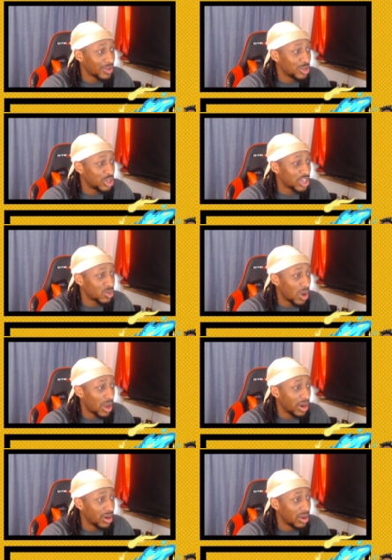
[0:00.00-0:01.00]
Just
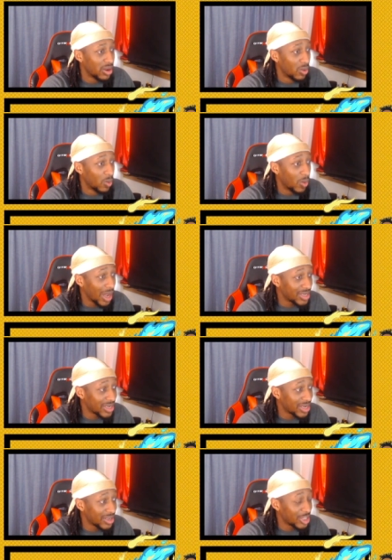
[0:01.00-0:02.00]
one.
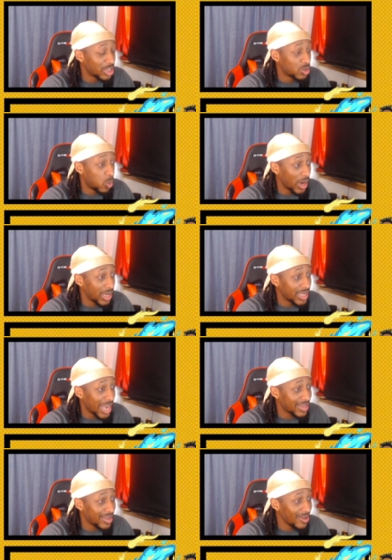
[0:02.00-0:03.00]
What? Just one
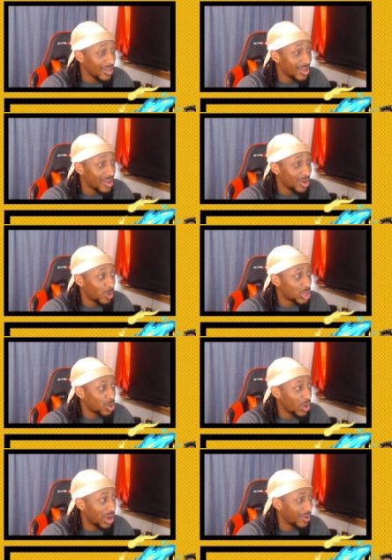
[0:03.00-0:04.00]
attack skill? Which
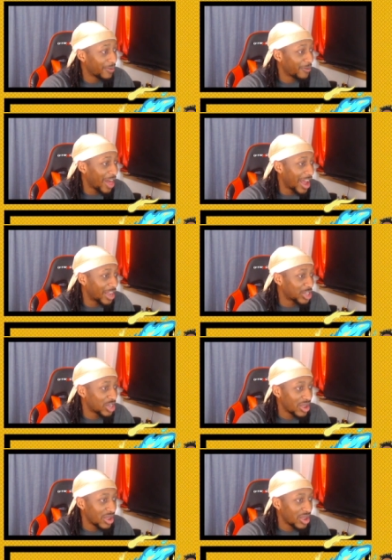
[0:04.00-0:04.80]
one? Flash.